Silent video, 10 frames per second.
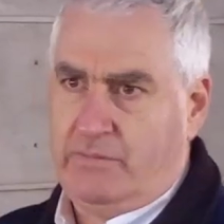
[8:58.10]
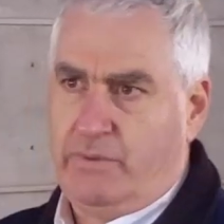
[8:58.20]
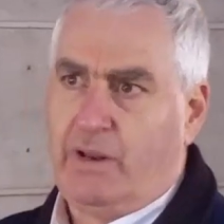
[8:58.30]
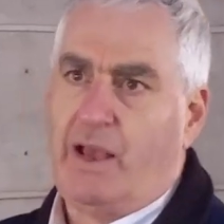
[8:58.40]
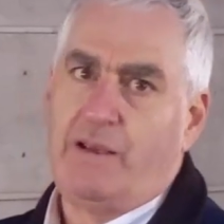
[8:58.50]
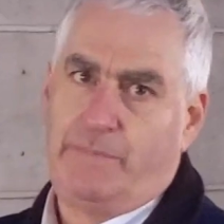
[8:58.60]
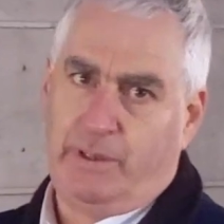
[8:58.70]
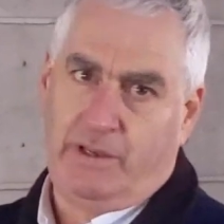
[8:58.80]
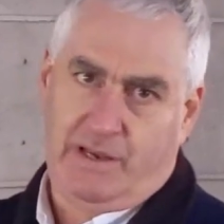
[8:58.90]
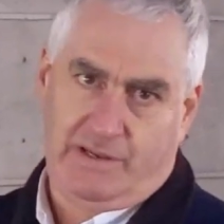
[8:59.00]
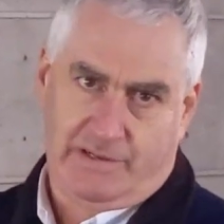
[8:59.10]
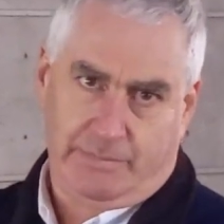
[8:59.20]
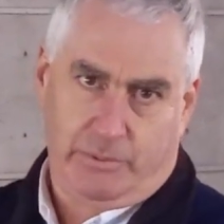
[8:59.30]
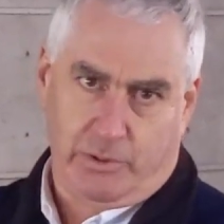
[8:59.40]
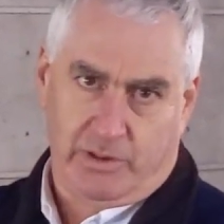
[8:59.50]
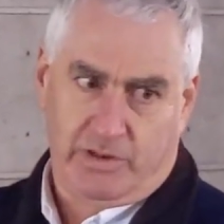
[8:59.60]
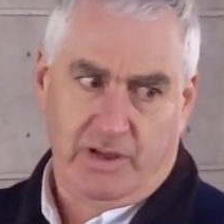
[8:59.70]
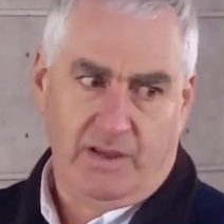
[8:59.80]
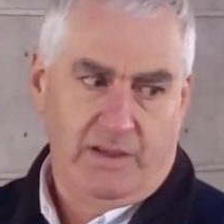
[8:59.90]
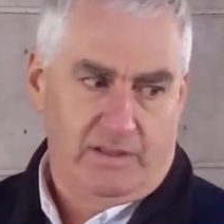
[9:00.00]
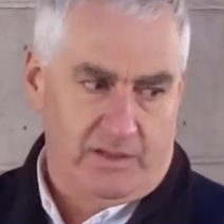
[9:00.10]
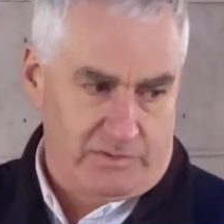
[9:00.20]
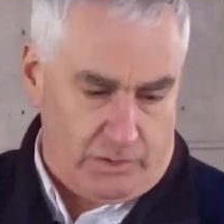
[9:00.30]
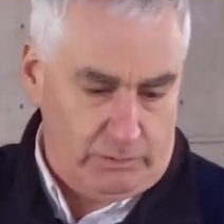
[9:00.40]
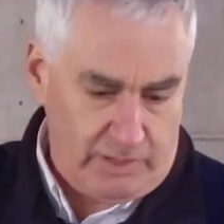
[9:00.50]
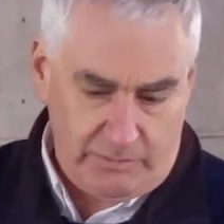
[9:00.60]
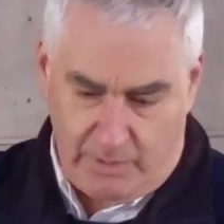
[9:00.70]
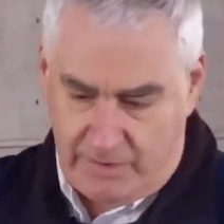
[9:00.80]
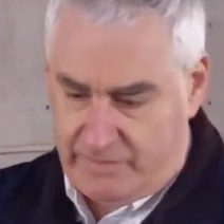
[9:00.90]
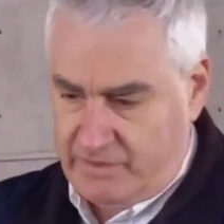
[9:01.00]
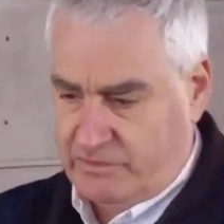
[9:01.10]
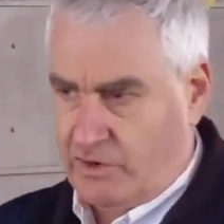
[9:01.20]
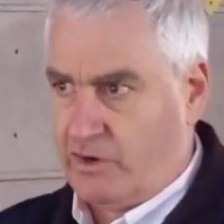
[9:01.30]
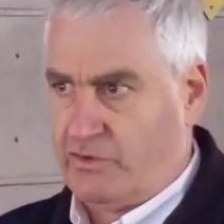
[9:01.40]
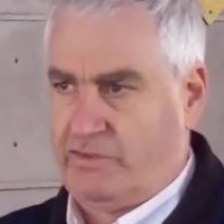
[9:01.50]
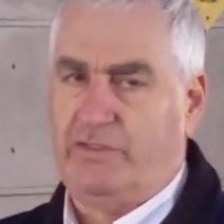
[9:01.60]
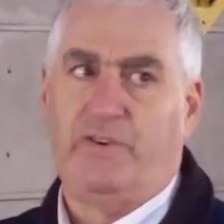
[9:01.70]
reliability is important. There's only one of these chargers.